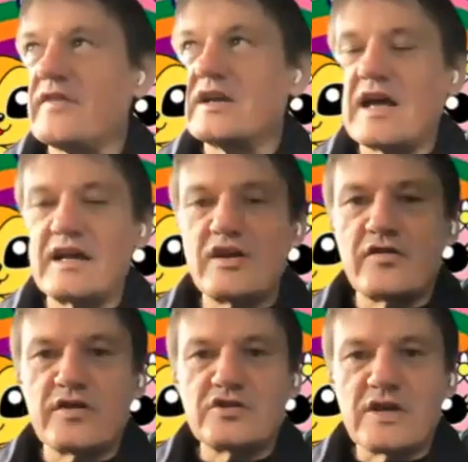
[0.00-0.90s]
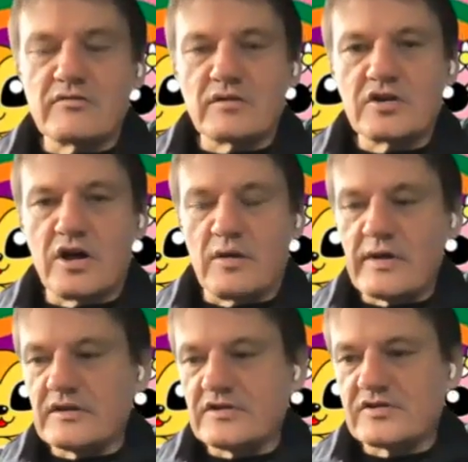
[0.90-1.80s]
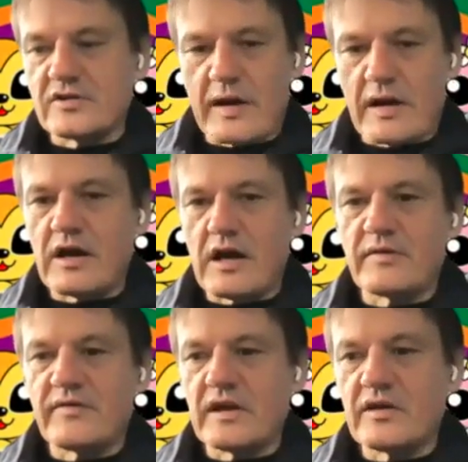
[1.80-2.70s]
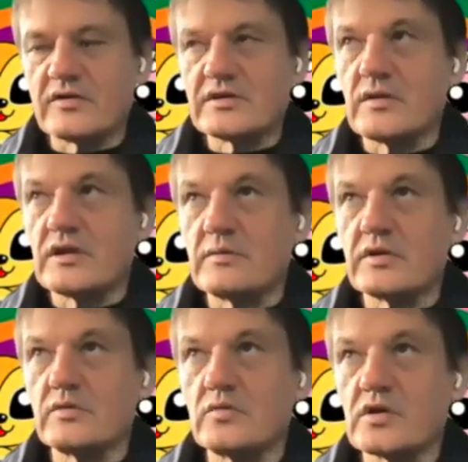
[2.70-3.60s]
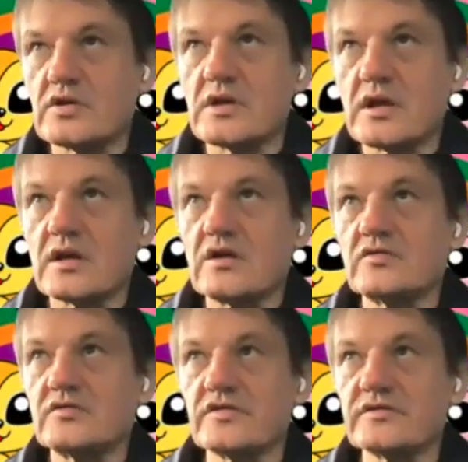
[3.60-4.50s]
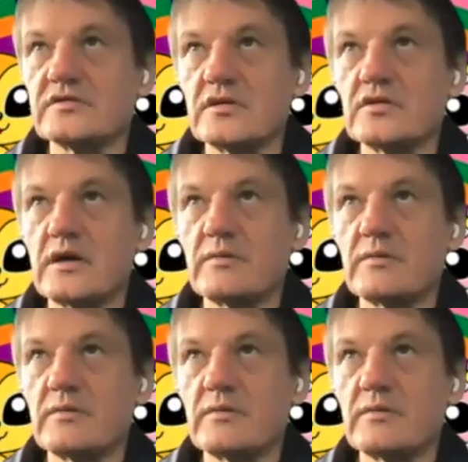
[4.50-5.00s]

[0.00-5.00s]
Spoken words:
have any other general comments about Happy Valley, or to anybody watching who doesn't know